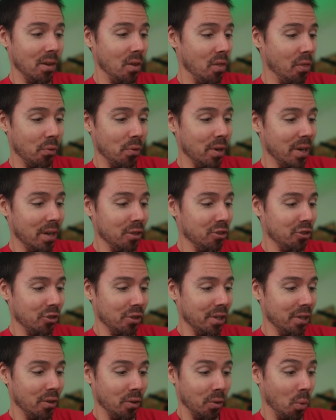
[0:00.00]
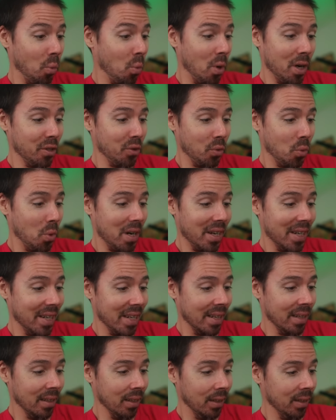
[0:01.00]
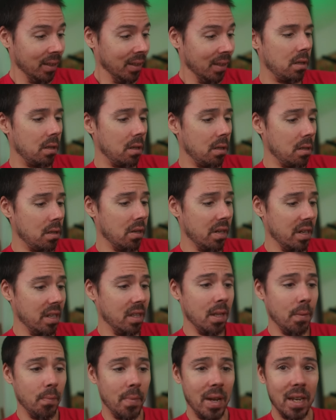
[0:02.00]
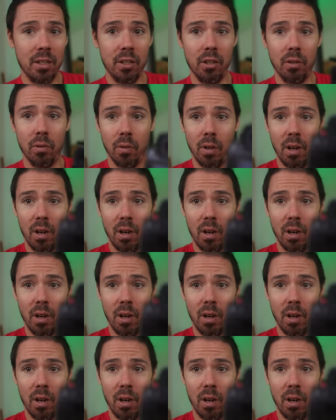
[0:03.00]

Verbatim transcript: 300 or 120. No, in the menu,